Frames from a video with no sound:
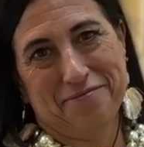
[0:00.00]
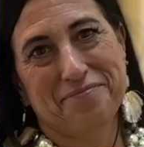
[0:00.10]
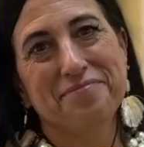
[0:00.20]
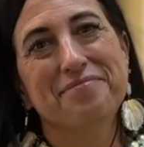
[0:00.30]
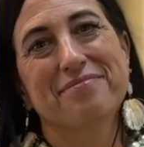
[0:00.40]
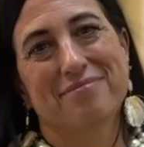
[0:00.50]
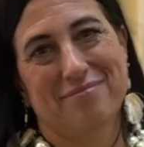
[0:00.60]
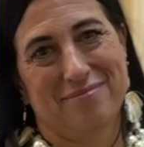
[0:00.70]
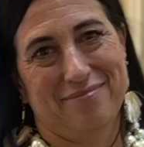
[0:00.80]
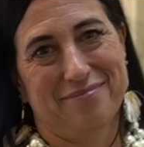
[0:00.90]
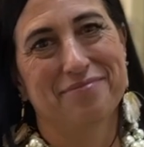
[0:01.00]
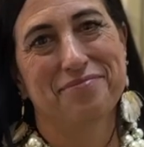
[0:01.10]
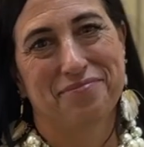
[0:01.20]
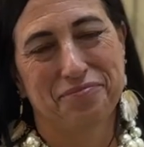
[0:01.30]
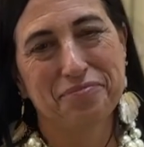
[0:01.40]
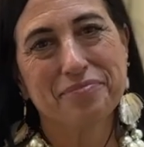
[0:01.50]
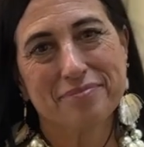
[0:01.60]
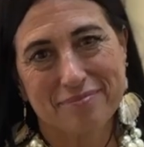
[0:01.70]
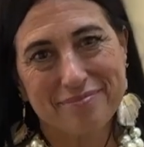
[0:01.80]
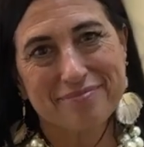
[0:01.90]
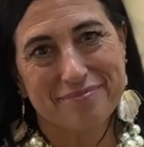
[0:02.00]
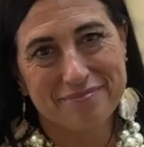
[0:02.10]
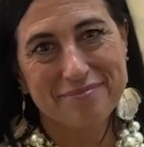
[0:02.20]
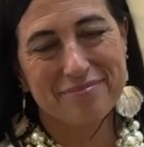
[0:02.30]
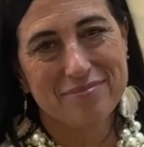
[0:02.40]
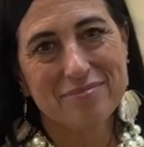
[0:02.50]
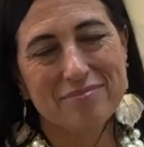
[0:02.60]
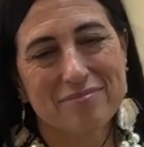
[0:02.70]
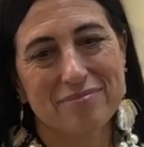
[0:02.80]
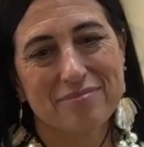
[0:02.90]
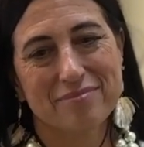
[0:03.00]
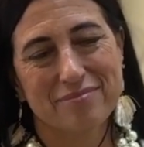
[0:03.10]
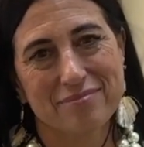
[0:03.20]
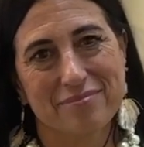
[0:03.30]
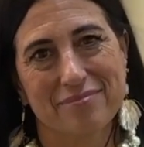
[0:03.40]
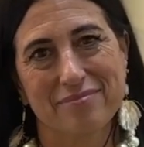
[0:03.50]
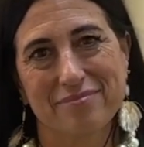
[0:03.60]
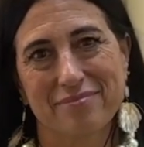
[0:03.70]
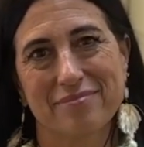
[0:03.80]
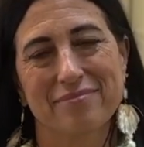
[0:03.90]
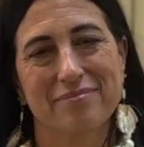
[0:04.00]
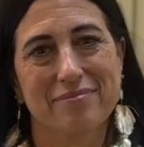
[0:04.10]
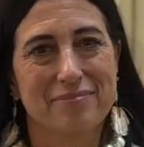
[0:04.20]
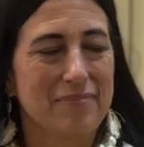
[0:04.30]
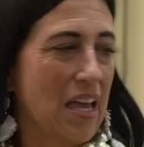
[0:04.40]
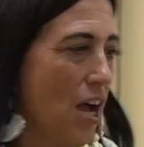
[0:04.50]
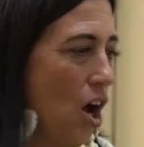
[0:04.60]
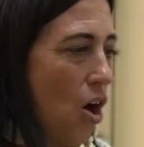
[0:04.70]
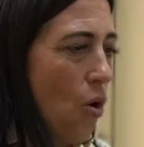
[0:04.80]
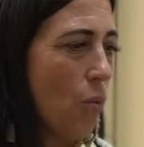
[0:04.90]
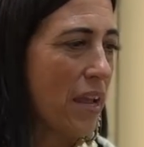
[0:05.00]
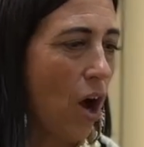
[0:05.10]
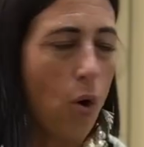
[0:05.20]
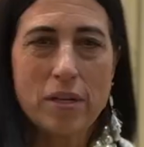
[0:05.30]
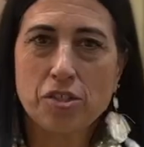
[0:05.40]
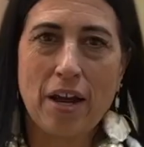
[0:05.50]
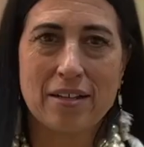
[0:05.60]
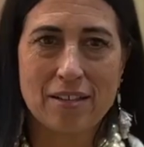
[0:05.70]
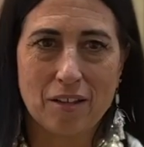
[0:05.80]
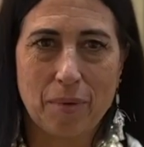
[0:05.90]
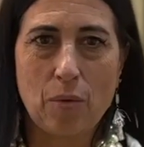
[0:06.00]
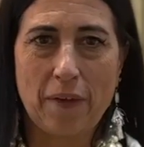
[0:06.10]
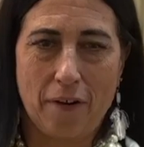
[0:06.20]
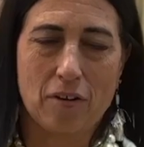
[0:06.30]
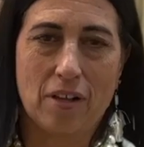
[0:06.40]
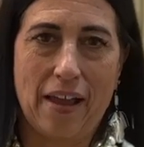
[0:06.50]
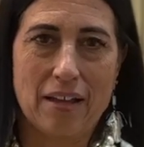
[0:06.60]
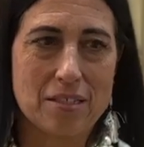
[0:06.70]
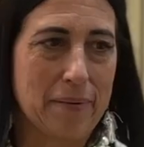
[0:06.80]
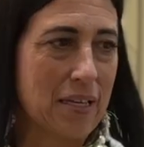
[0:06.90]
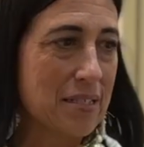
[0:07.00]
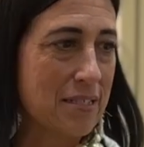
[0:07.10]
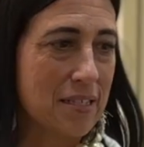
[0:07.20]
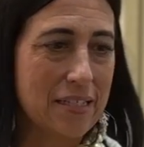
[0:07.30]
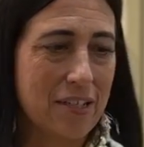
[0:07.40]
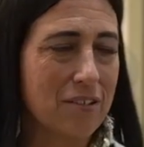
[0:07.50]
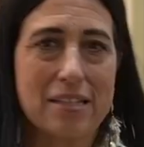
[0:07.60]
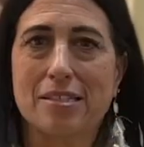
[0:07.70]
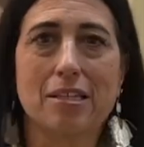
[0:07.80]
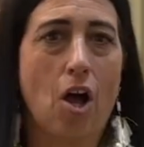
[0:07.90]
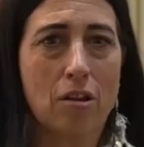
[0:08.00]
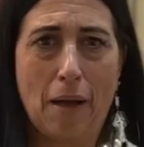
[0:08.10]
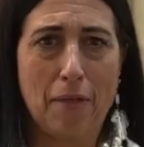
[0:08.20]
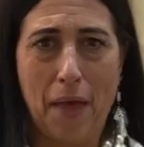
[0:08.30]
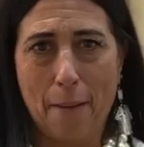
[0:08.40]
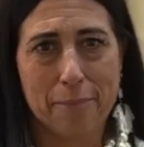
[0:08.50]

Canva's the best. How do you celebrate closing a big deal? Oh, we always try to celebrate with our clients because the deal is all about them.